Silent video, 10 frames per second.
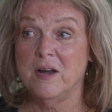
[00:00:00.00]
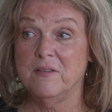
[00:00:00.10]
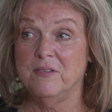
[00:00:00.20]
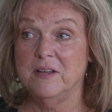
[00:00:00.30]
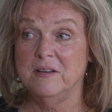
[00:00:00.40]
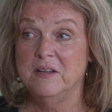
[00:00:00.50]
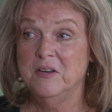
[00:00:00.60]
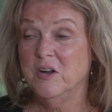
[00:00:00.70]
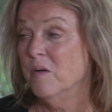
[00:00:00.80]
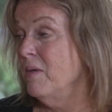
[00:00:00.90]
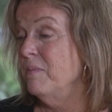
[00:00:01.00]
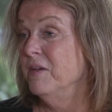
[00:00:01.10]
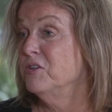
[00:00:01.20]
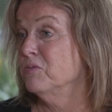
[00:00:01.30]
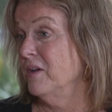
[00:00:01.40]
of it, or maybe
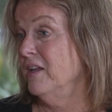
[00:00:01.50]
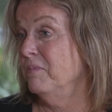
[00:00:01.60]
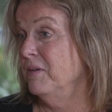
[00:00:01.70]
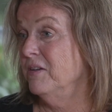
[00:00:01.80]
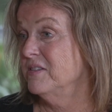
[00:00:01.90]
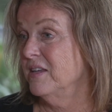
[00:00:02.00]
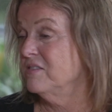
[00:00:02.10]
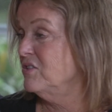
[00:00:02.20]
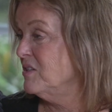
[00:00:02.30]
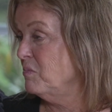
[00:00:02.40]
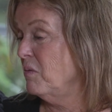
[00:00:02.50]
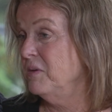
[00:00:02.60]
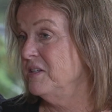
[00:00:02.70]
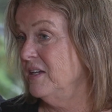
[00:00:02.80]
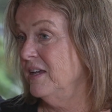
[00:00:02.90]
a drink, because that's just what
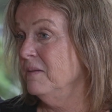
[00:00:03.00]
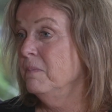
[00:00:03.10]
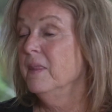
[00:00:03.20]
we did.